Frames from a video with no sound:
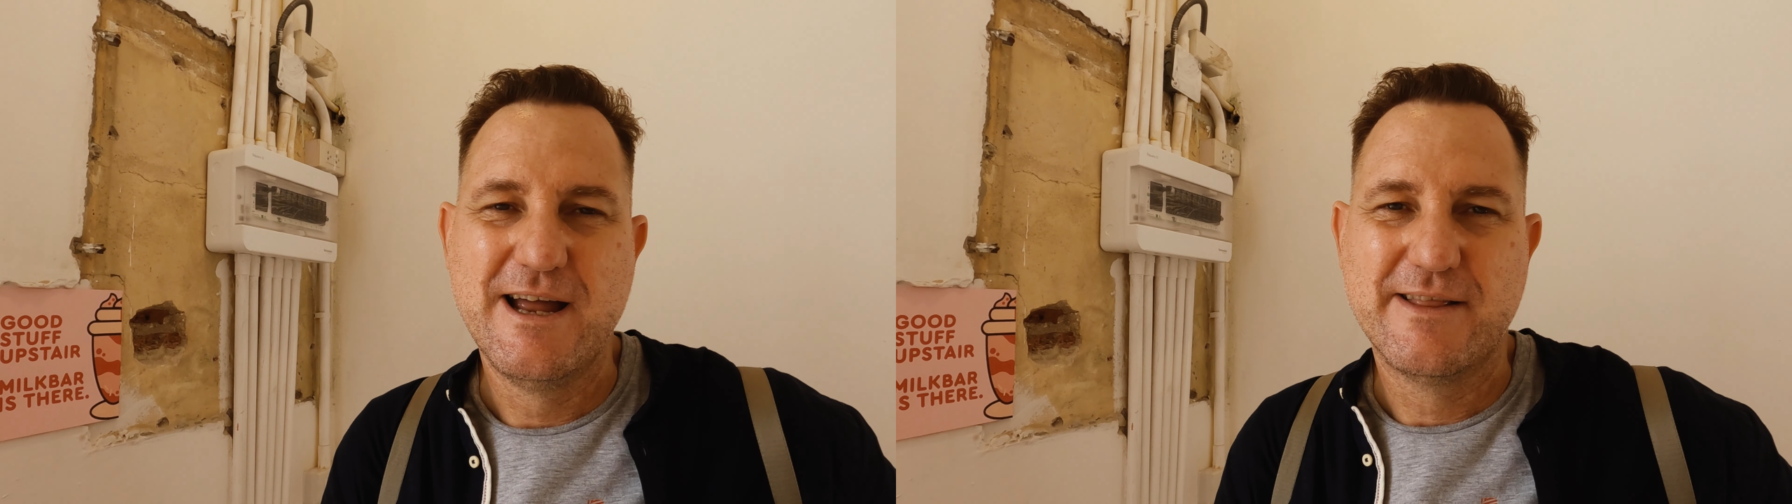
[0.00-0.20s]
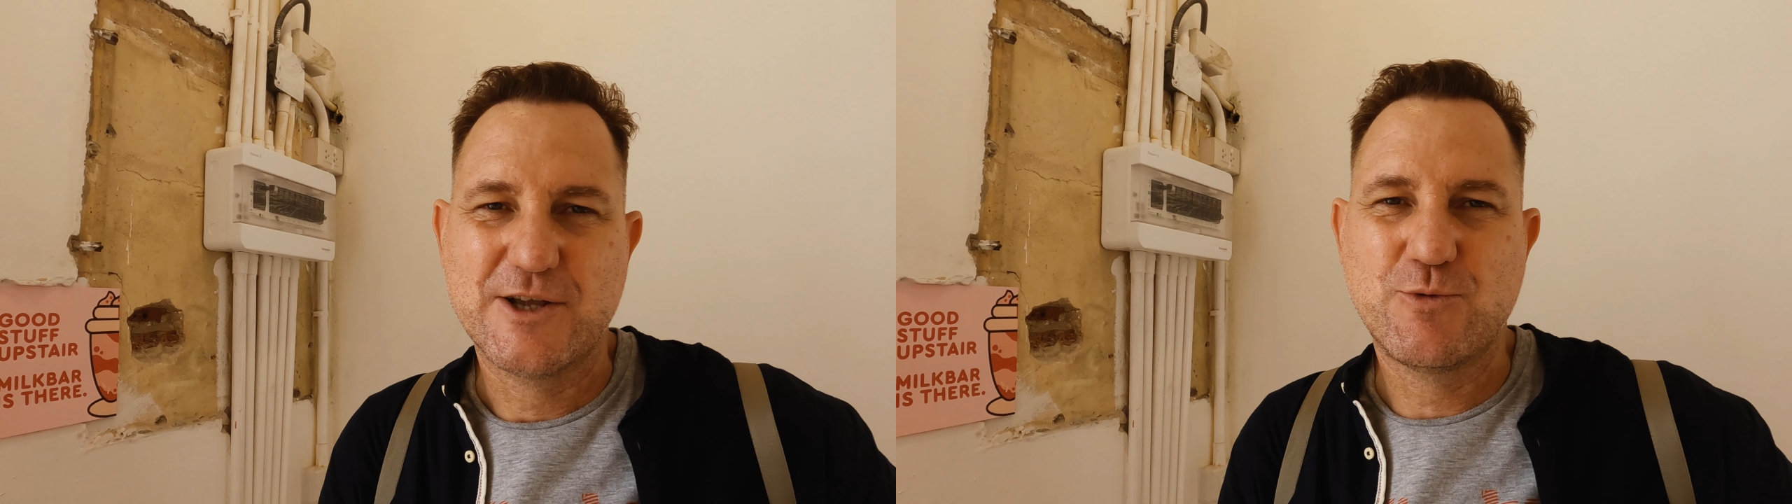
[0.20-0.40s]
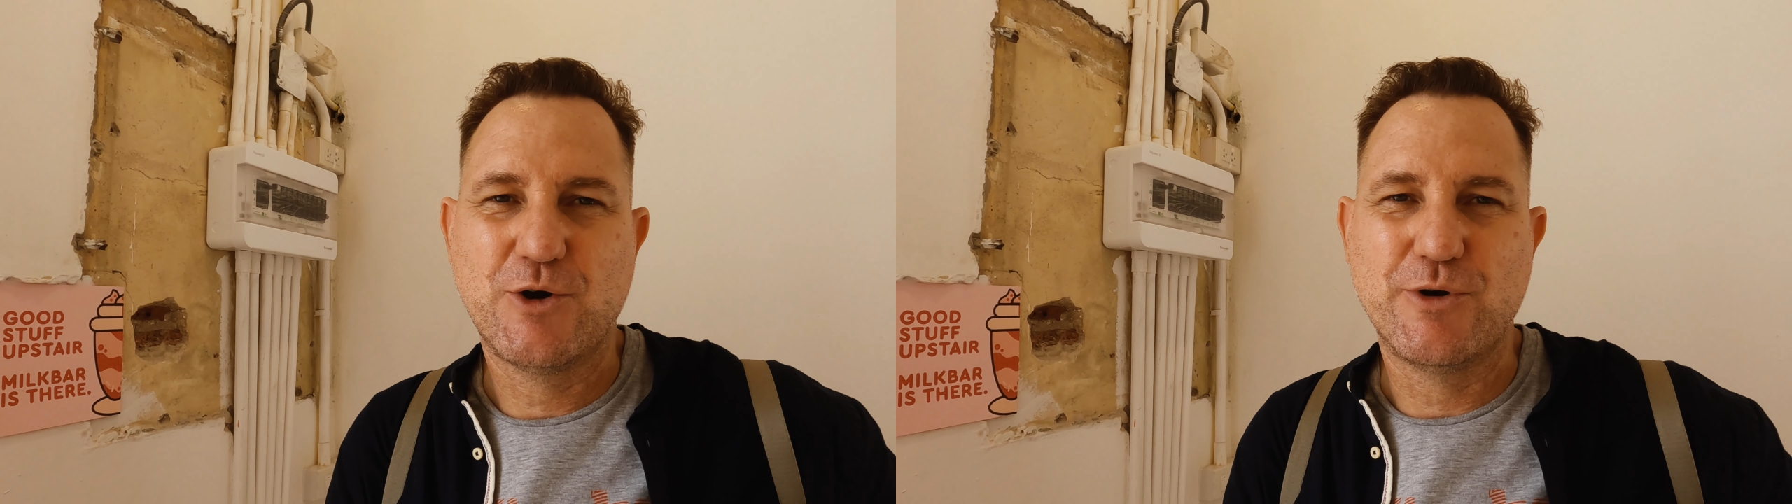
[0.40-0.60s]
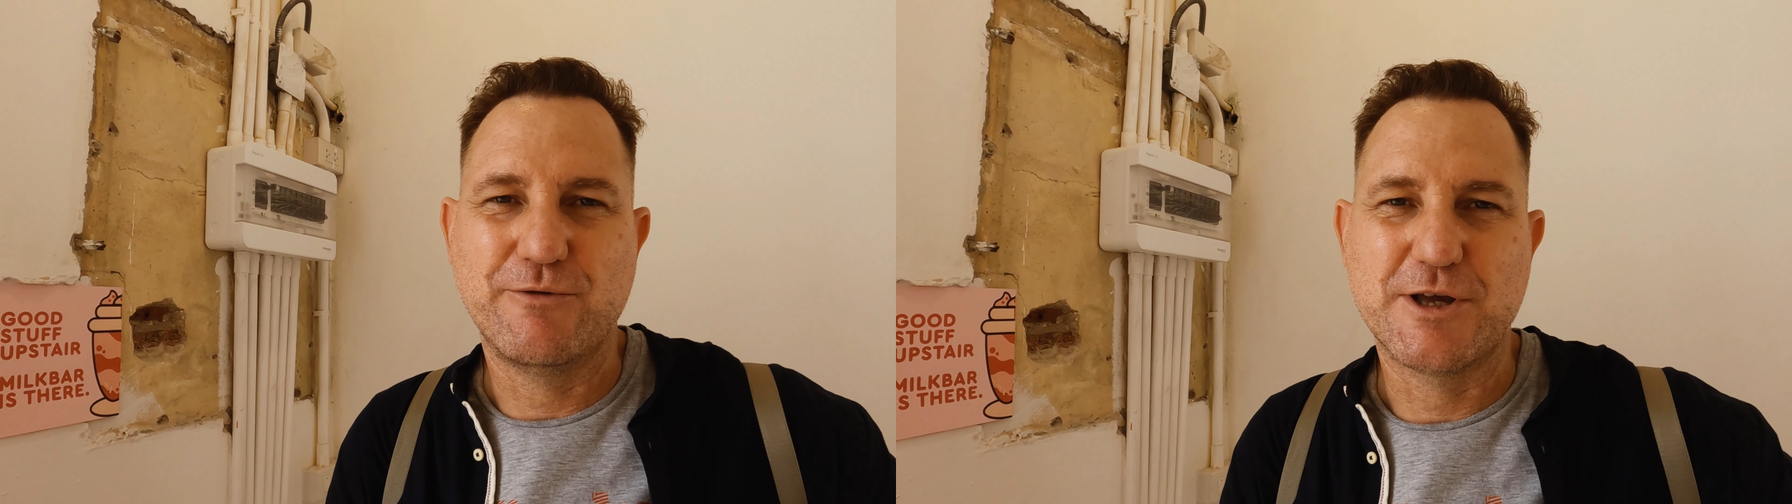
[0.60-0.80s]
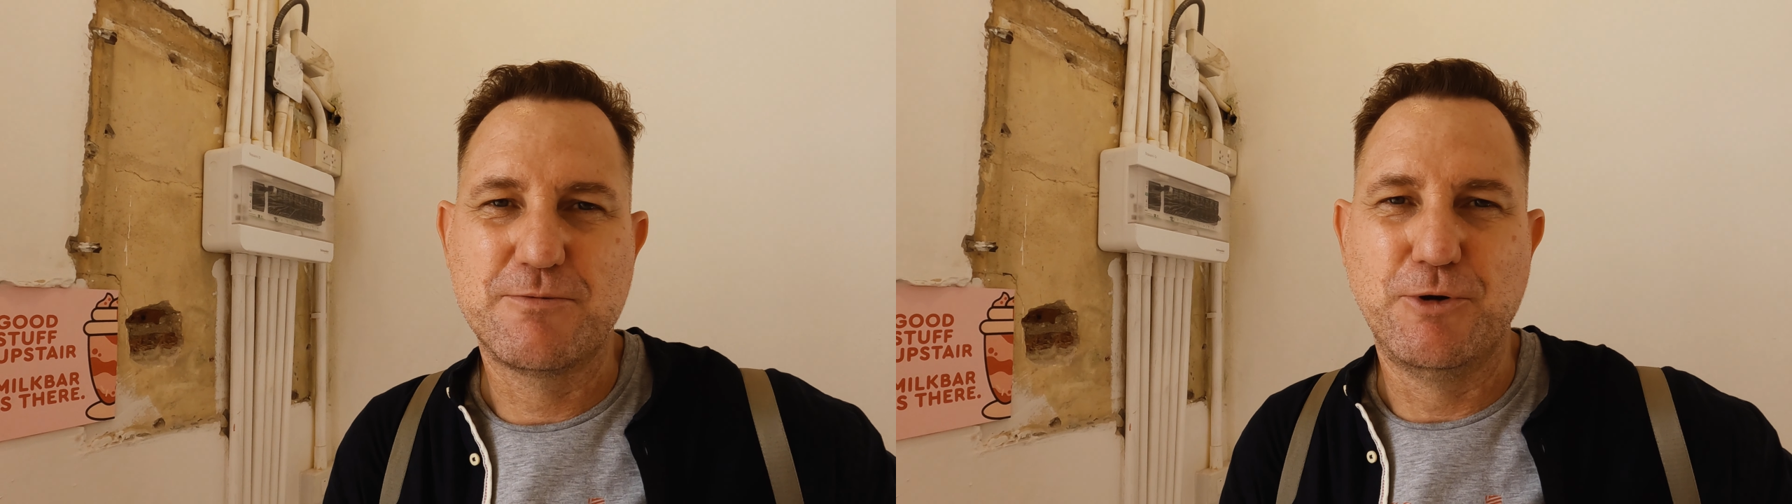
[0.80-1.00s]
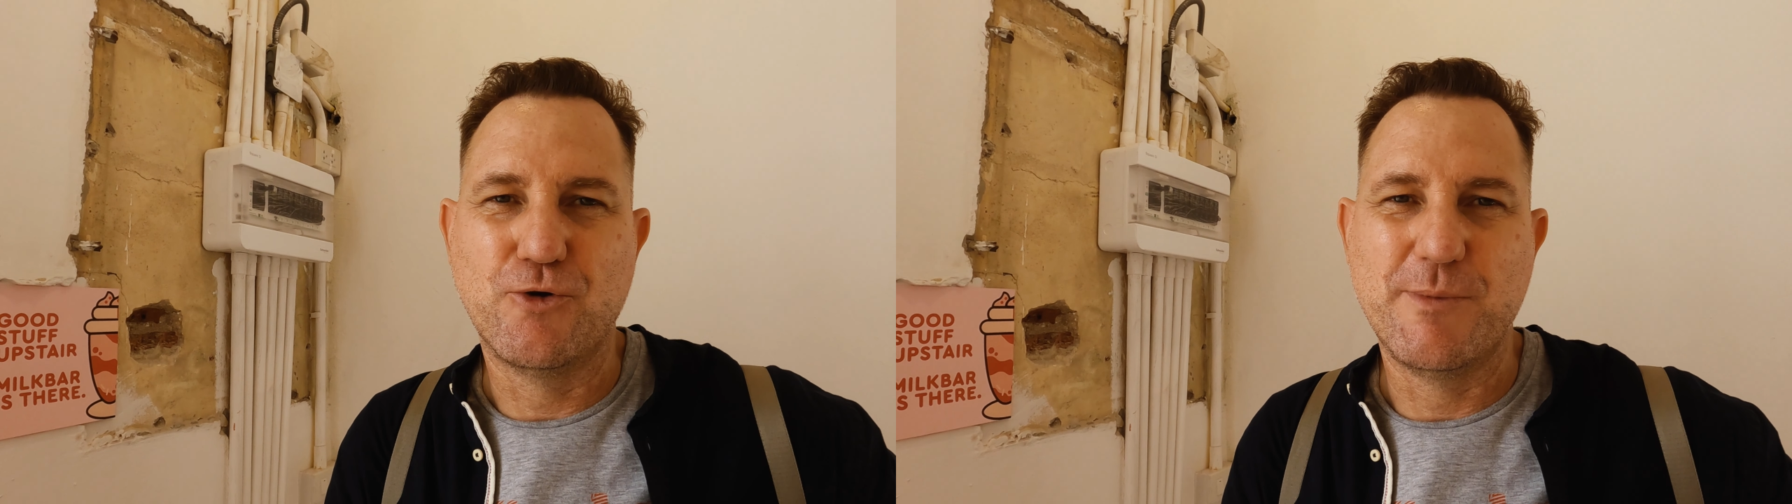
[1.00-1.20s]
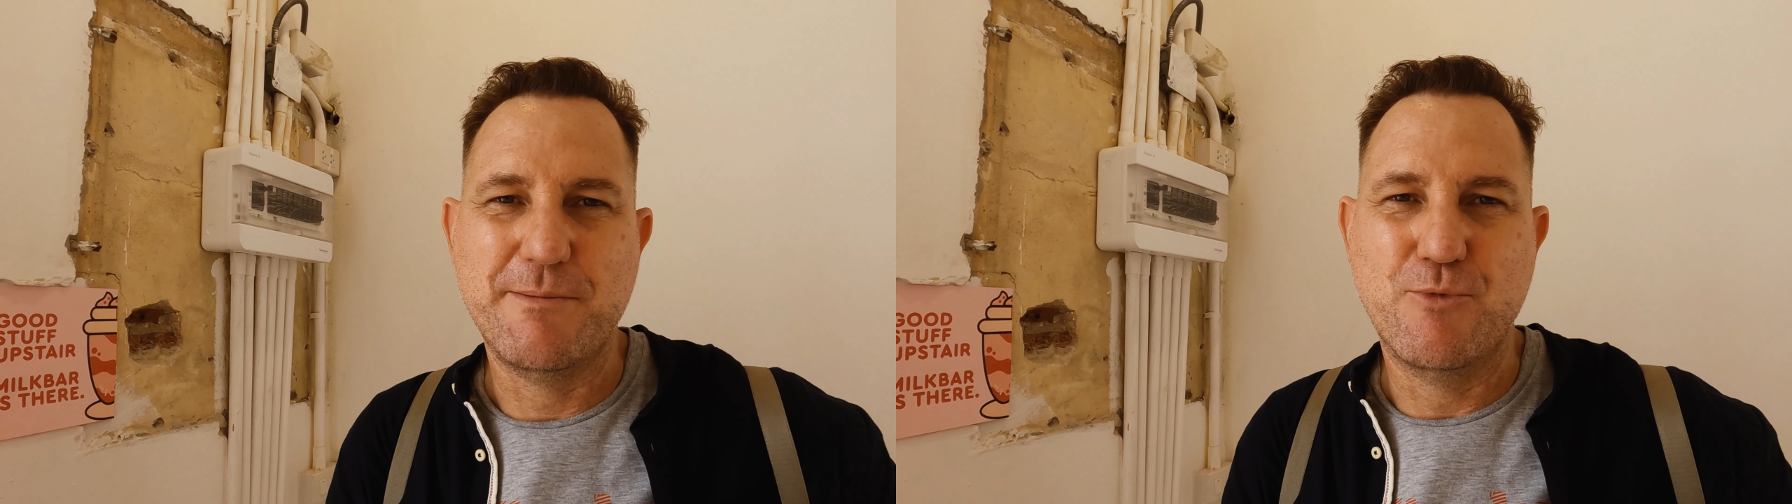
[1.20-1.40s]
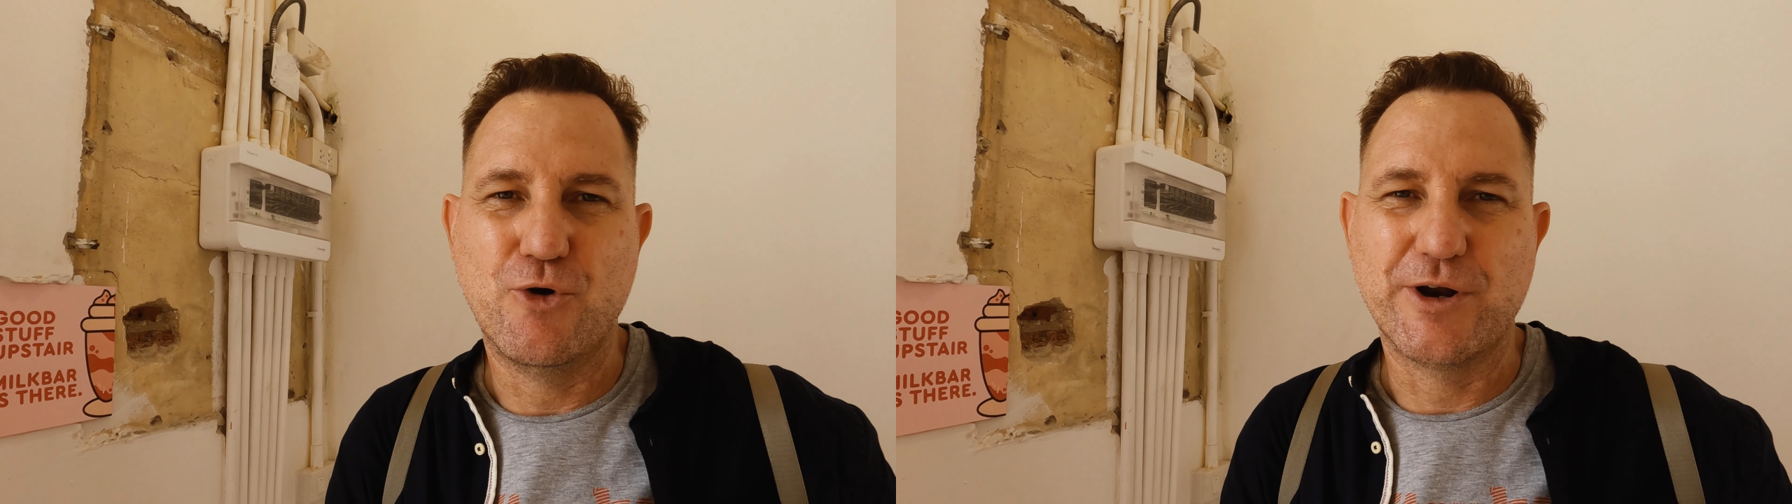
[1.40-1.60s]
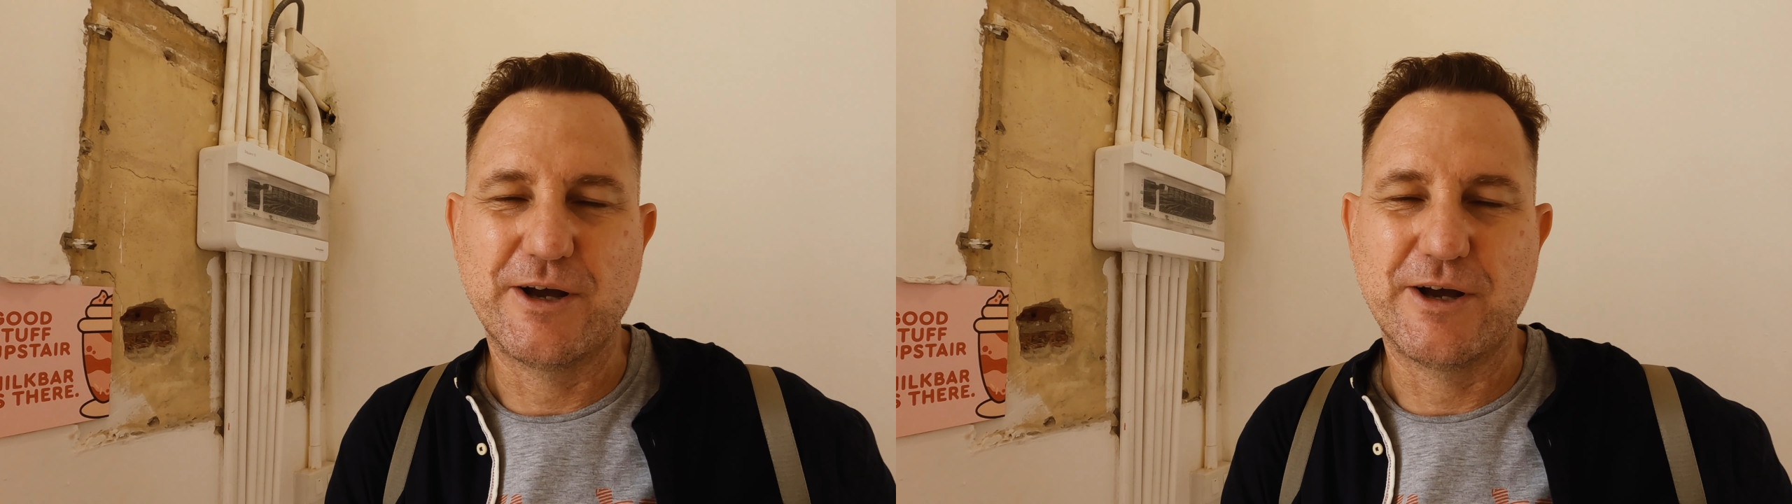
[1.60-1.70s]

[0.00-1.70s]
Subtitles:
that's what I want to explore a bit more.